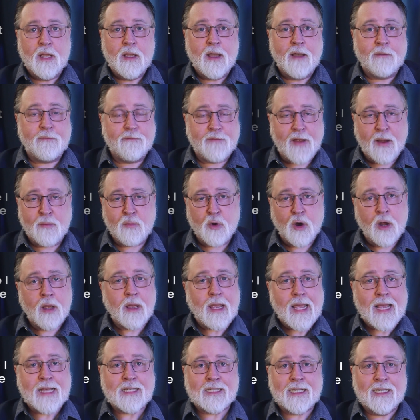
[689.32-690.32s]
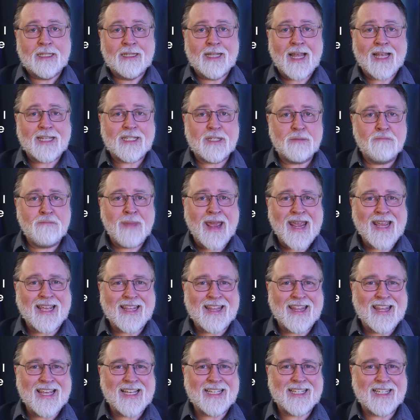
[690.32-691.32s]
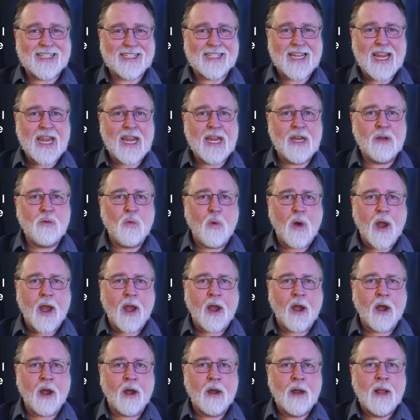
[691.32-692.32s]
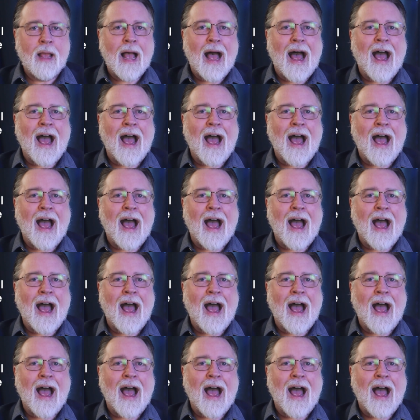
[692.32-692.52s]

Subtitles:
Ephemera is let's make this scene where